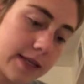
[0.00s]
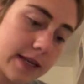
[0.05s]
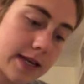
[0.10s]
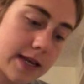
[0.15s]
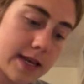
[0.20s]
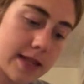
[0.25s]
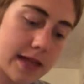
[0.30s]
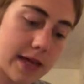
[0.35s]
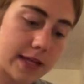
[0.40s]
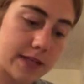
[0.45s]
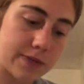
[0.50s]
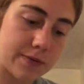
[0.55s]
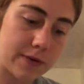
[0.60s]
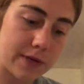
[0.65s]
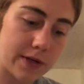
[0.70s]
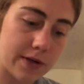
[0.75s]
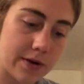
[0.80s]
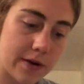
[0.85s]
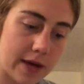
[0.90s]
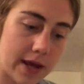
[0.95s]
And that's where
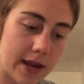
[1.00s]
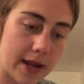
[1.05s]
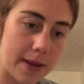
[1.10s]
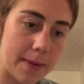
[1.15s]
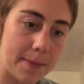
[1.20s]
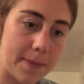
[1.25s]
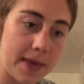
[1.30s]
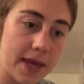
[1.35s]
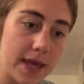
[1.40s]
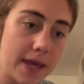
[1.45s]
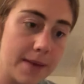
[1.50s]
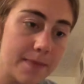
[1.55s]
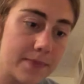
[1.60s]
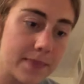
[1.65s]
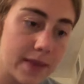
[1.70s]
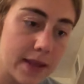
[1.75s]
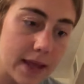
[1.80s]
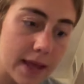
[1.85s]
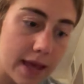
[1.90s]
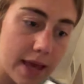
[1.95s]
you're getting B.
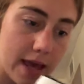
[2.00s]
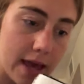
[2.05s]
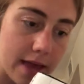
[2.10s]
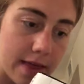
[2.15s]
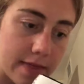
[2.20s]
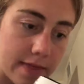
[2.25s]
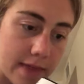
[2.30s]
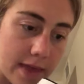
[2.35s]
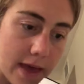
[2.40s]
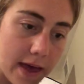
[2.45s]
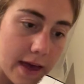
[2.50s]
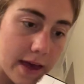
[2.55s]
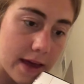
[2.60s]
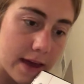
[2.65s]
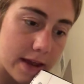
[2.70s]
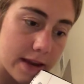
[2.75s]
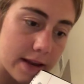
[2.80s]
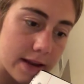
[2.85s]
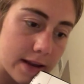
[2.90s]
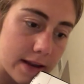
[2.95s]
And
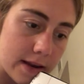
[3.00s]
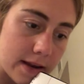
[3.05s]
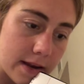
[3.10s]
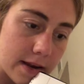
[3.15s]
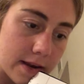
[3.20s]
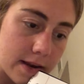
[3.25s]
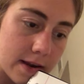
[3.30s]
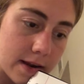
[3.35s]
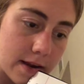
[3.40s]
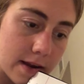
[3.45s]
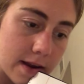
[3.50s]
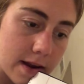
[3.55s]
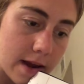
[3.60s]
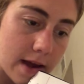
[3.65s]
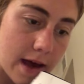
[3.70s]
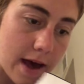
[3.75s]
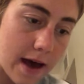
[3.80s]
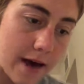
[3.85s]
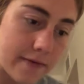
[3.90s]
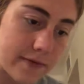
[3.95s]
then
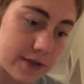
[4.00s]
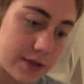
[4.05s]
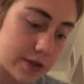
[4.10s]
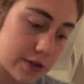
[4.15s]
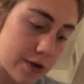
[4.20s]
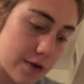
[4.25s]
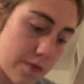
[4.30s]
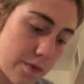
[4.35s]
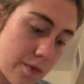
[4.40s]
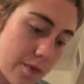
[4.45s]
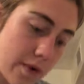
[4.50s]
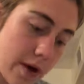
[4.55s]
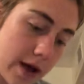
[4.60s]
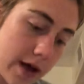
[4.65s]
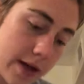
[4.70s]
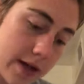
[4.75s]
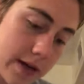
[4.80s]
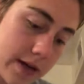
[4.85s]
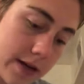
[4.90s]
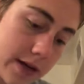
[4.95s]
after
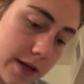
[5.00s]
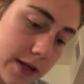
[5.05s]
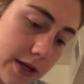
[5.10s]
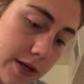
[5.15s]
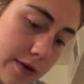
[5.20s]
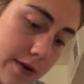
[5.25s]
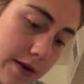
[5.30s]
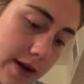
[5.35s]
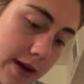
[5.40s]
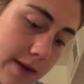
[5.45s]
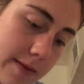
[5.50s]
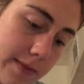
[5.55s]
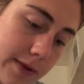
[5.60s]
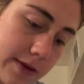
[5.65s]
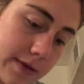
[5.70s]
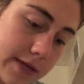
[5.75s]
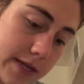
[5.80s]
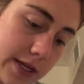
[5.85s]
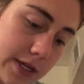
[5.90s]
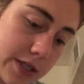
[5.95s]
1, you get a
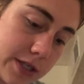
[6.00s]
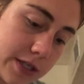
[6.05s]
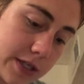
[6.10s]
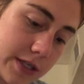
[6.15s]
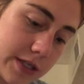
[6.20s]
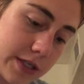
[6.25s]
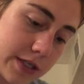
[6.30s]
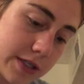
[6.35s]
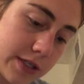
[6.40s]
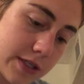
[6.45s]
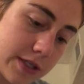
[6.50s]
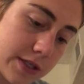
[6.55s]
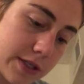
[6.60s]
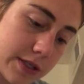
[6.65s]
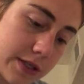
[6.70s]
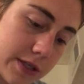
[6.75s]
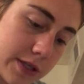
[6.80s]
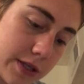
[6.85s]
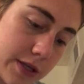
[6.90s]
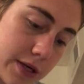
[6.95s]
mutation
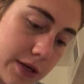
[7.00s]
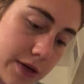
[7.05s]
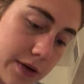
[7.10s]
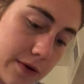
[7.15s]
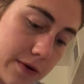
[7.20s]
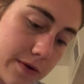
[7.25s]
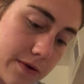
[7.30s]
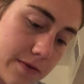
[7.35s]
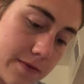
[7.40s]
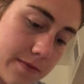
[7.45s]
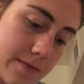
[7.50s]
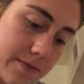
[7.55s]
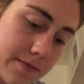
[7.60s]
2.